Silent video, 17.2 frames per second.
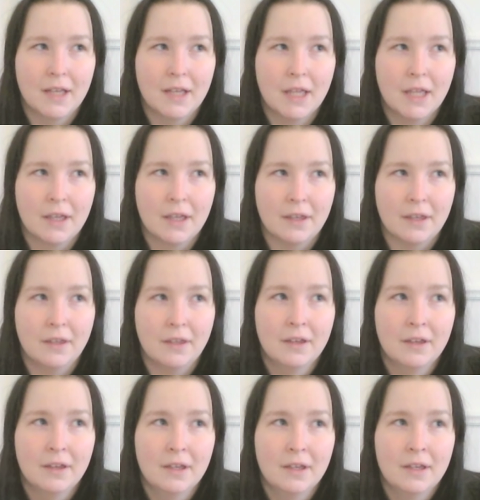I
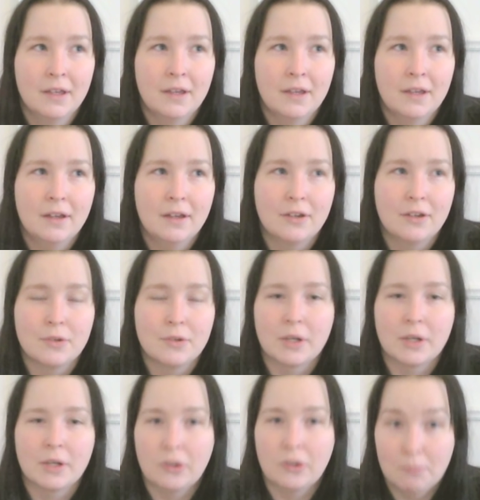could
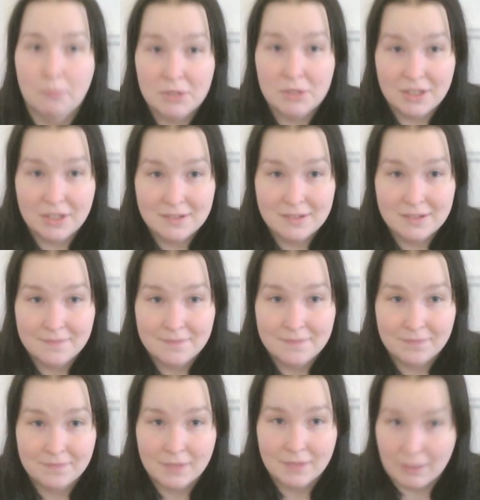accomplish it
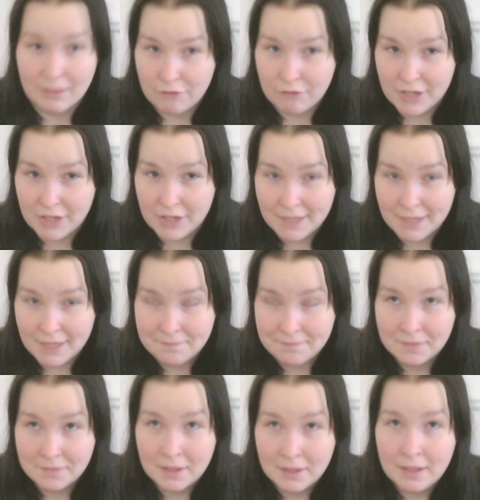every day,
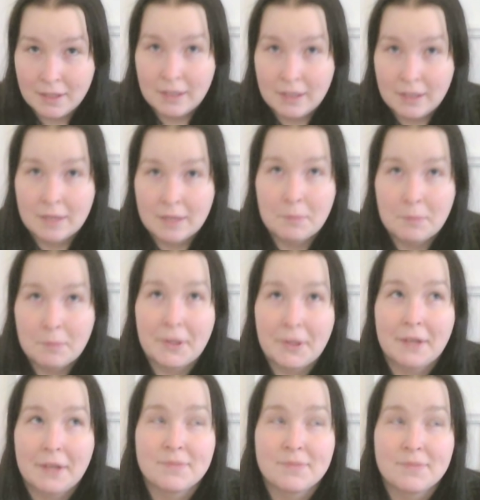but
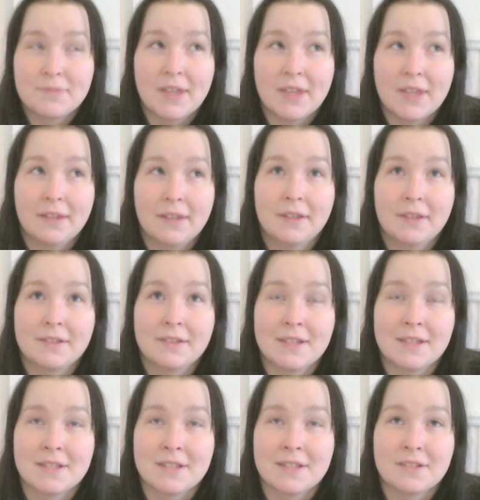I'm taking it
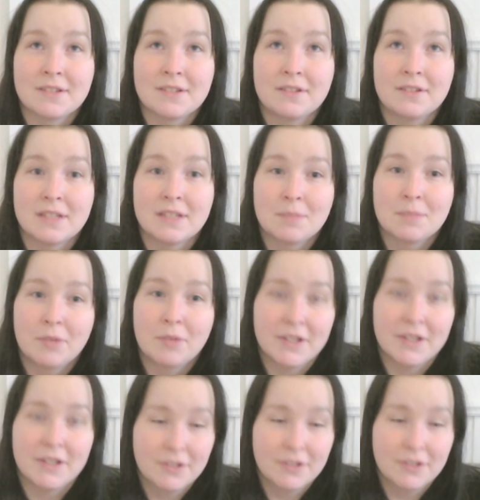as an
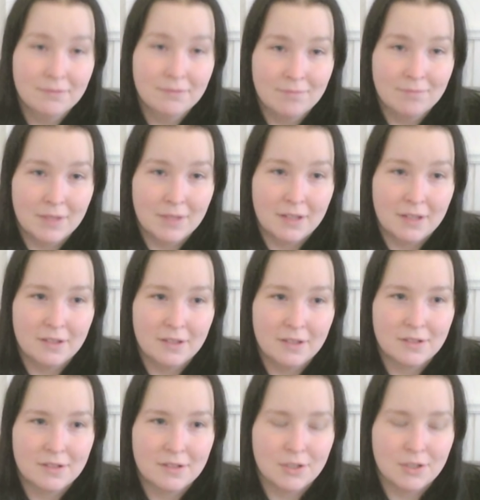inspiration.
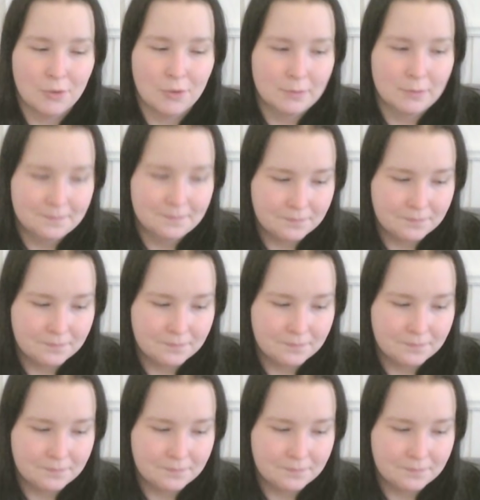So